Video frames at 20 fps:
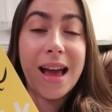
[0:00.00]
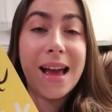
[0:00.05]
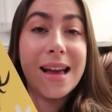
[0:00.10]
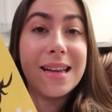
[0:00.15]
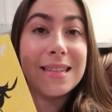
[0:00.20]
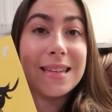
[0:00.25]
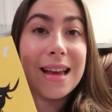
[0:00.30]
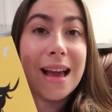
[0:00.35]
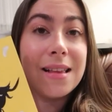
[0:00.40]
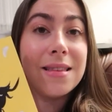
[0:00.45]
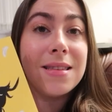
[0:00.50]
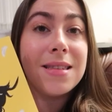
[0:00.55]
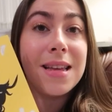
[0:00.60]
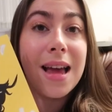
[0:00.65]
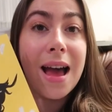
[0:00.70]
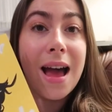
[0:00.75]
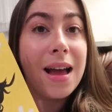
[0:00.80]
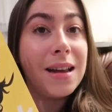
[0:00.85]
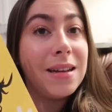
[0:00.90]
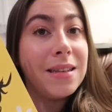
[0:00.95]
has
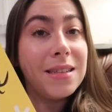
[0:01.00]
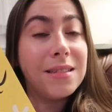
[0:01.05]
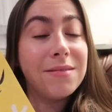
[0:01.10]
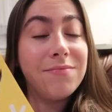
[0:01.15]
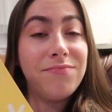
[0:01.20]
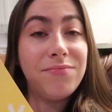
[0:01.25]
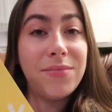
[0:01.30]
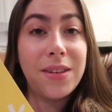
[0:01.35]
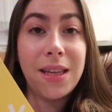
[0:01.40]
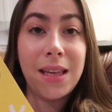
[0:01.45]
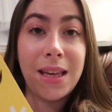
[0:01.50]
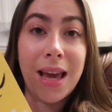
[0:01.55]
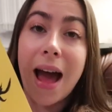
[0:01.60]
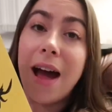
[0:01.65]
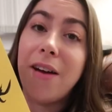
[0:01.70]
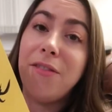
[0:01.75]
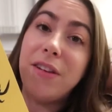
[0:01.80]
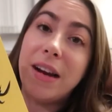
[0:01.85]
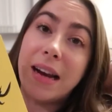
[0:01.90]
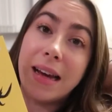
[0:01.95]
cancer and
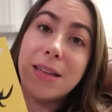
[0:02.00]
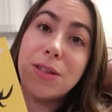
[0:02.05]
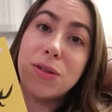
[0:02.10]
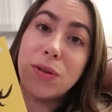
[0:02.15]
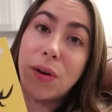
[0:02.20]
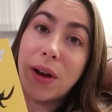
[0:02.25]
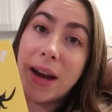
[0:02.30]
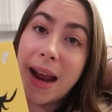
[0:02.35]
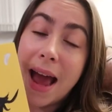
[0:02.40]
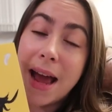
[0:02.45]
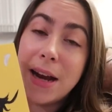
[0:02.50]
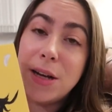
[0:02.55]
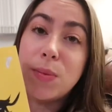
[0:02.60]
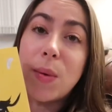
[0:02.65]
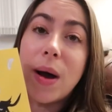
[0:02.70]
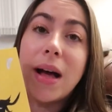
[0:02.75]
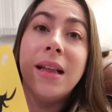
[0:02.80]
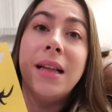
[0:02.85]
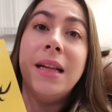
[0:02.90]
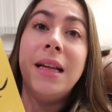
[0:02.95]
yeah, I feel like it's not going to end
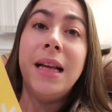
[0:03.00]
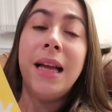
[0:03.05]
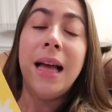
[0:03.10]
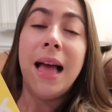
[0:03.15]
well.